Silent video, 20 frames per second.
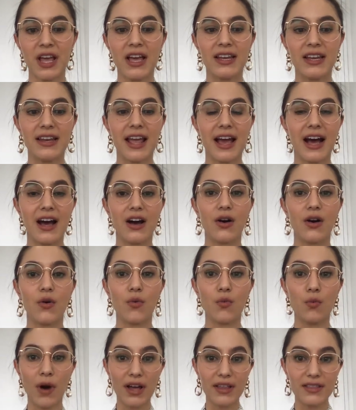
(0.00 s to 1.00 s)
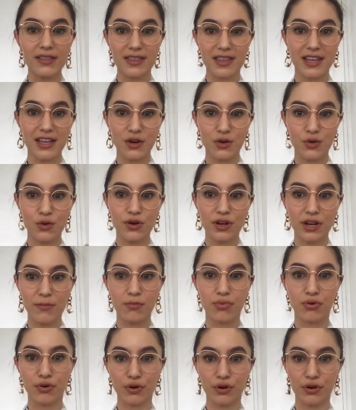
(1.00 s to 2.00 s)
Now, one thing could
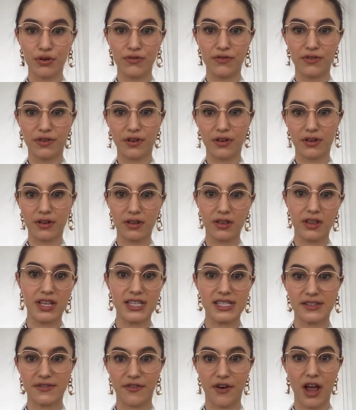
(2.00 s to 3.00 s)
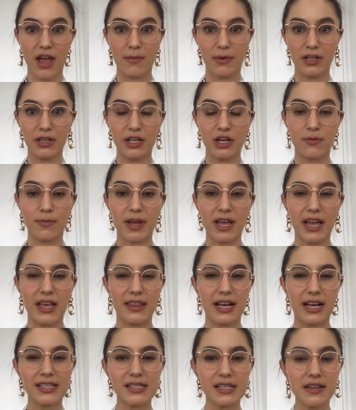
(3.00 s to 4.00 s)
improve this frame a little bit, and
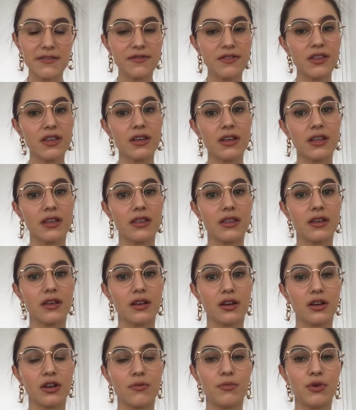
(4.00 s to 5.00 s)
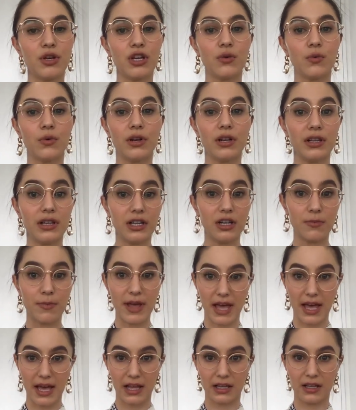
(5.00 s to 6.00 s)
that's if the, the computer were a little bit
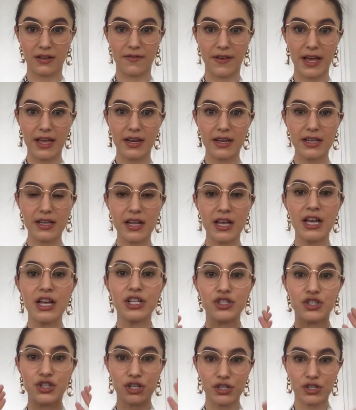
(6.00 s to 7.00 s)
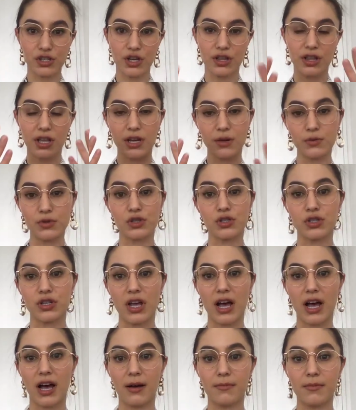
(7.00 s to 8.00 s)
elevated, just so that it was
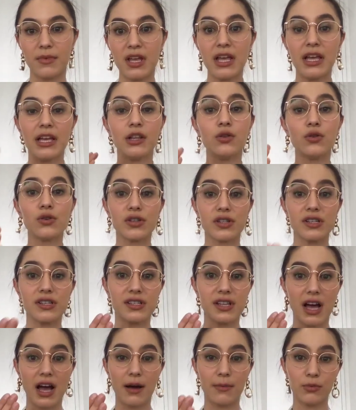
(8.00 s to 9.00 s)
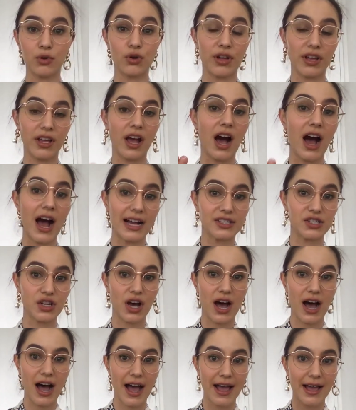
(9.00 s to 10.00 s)
um, it looks as I'm um, looking eye to
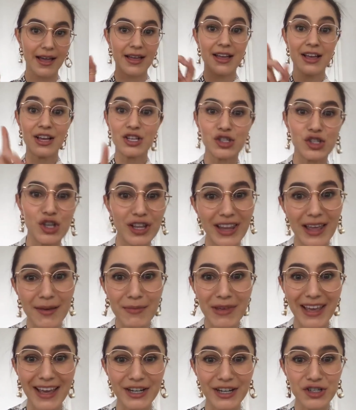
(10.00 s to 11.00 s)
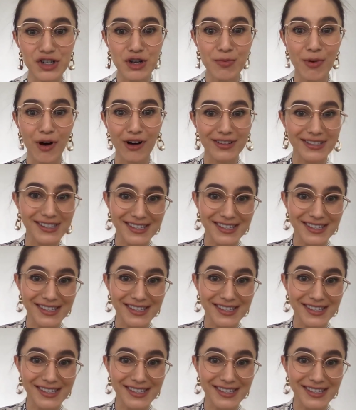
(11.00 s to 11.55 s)
eye. So let me get a shoebox.